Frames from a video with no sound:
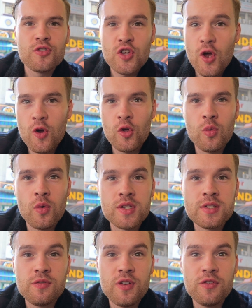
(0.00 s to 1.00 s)
Total
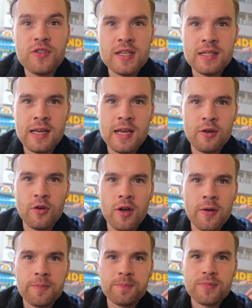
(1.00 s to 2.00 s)
was 15 lira,
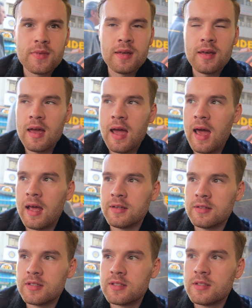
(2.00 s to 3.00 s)

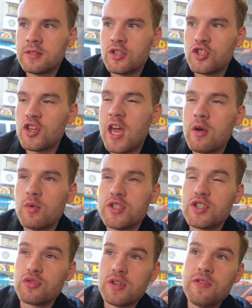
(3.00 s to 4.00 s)
and the chay was
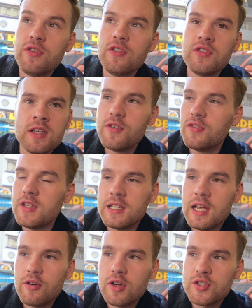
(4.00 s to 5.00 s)
3.50, 15
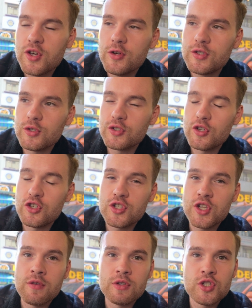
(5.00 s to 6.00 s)
lira in total, so
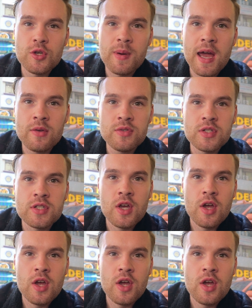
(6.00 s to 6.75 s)
just over £2